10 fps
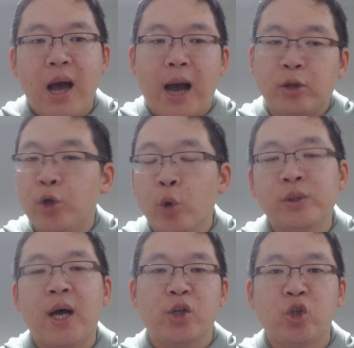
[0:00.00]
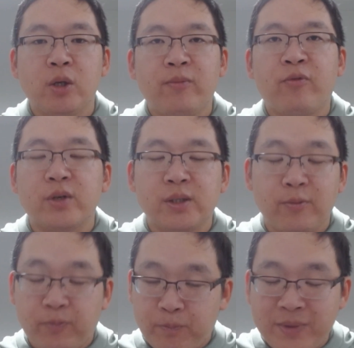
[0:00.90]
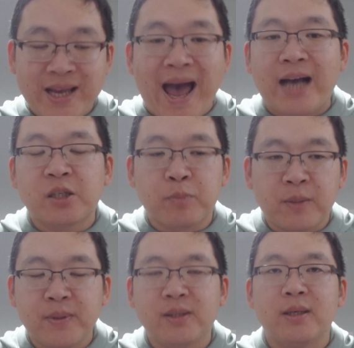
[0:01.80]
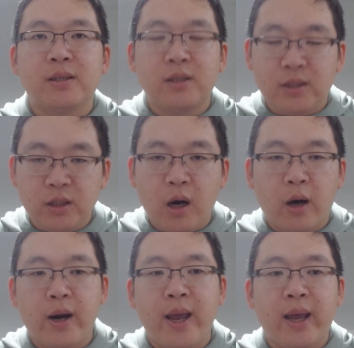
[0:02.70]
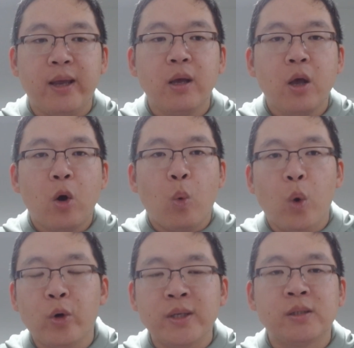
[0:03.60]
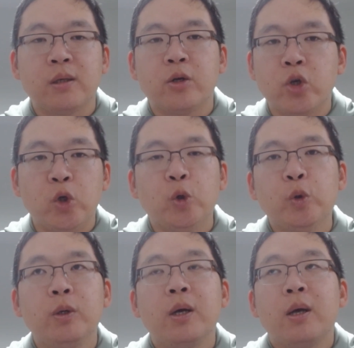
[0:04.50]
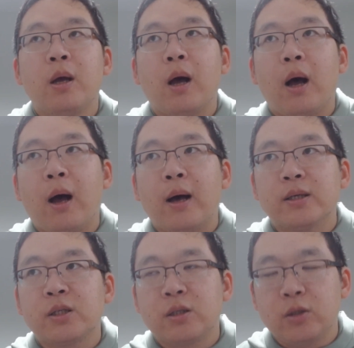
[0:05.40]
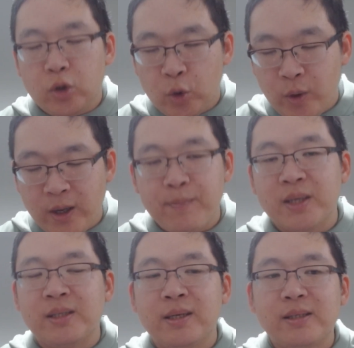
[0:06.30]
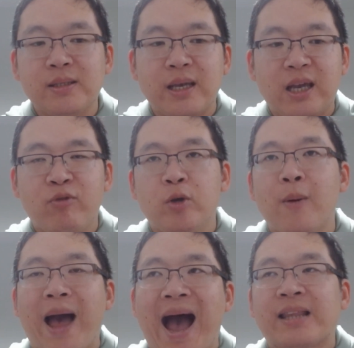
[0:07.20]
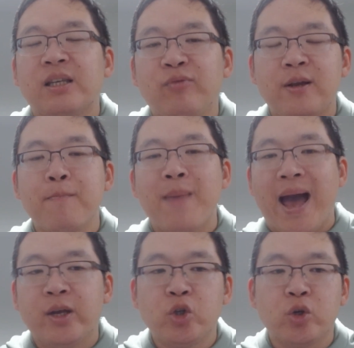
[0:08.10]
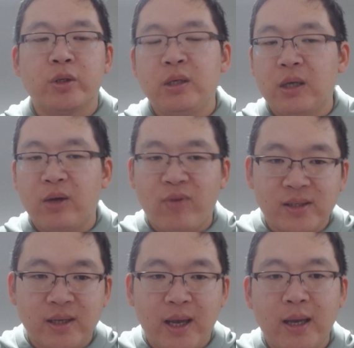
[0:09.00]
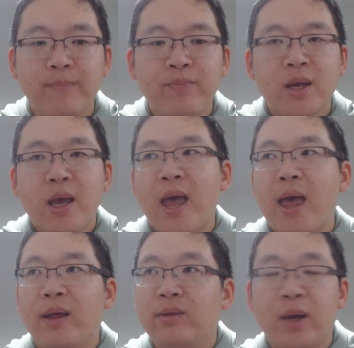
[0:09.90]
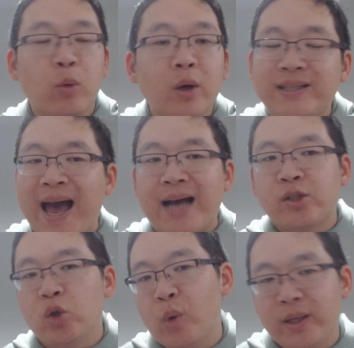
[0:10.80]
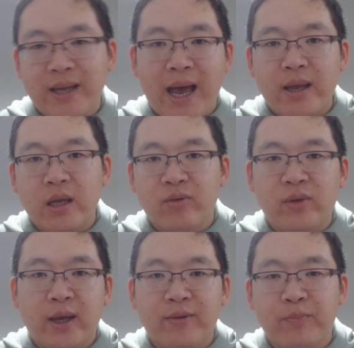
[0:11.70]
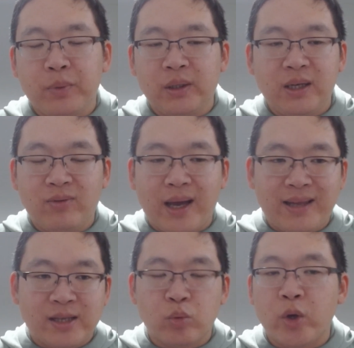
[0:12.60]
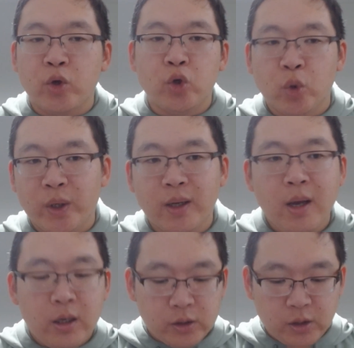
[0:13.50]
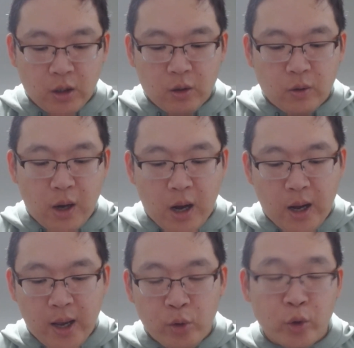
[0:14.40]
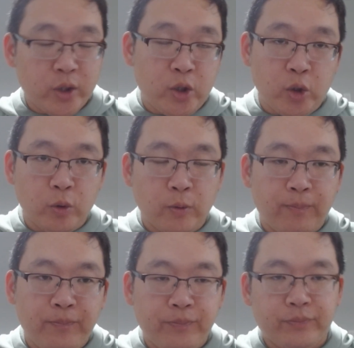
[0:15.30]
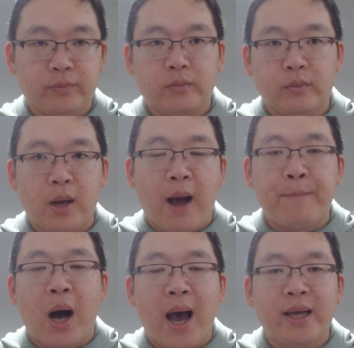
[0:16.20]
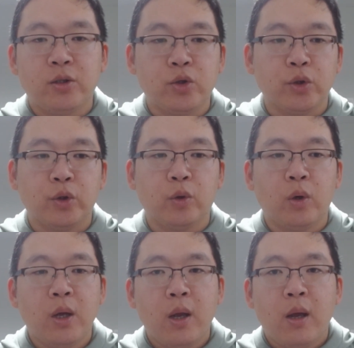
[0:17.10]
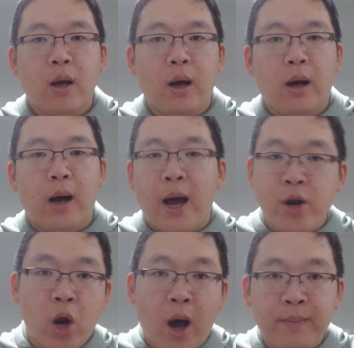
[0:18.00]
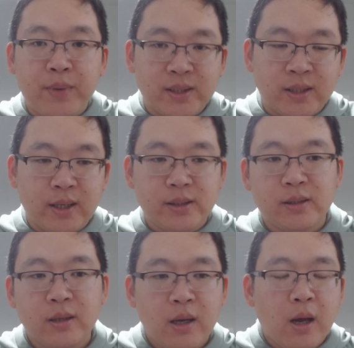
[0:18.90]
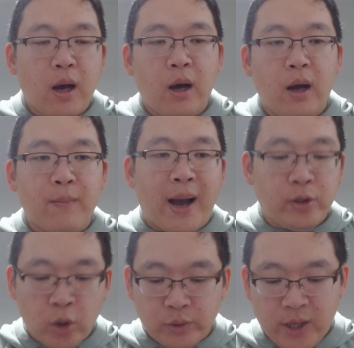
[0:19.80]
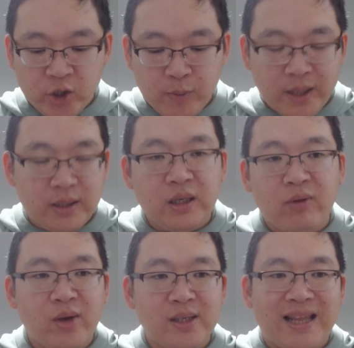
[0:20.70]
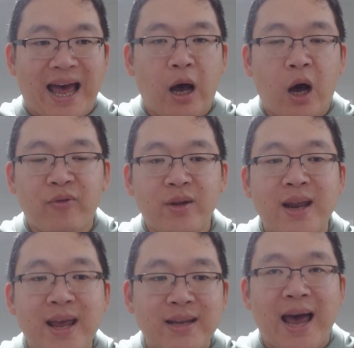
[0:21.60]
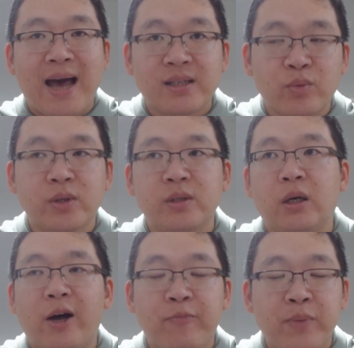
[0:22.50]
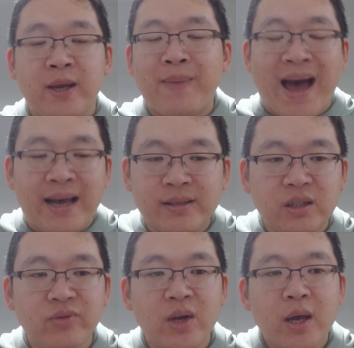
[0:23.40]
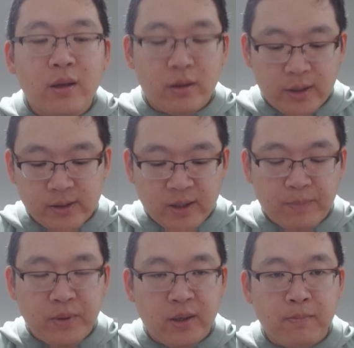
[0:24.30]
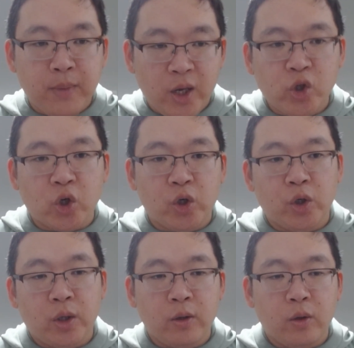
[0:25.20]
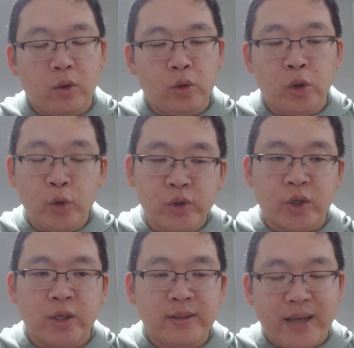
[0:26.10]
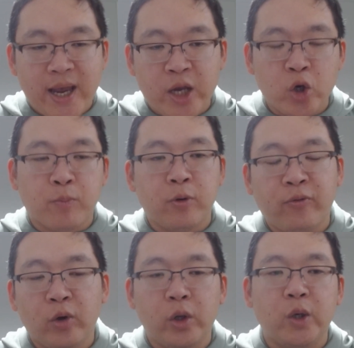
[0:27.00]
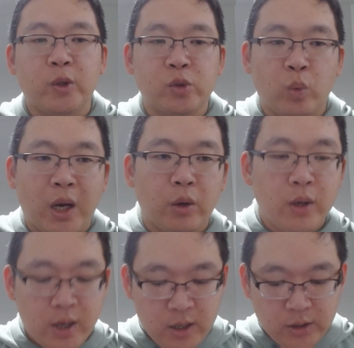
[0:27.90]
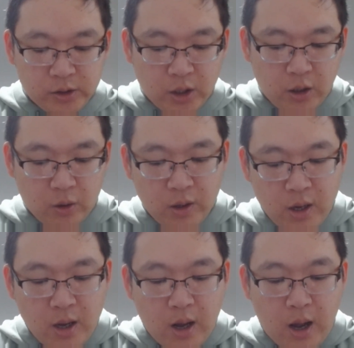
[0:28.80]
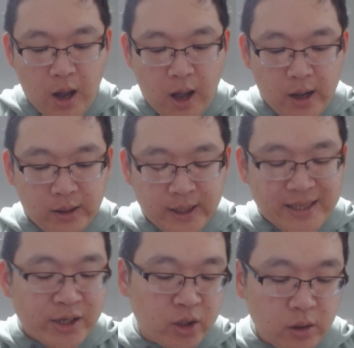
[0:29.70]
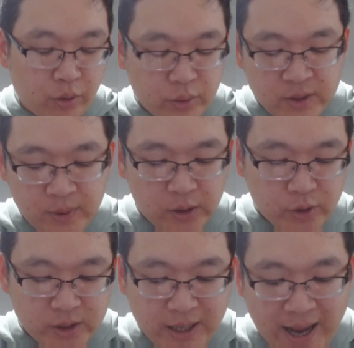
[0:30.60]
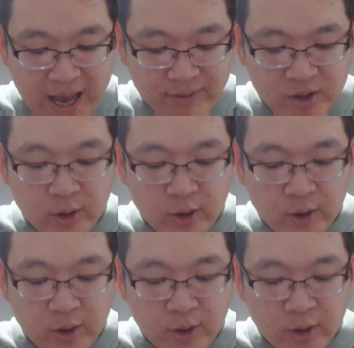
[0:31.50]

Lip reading: I don't touch them for tax purposes. CRA will consider you doing a business if you actively manage your TFSA, and they will tax you on that if they believe that that's what you're doing. So, in order to abide to a non-business, I don't touch my TFSA that often, and as a result of being passive, there's going to be major losers in your portfolio as well. So, let's actually look through some of the losers that I have.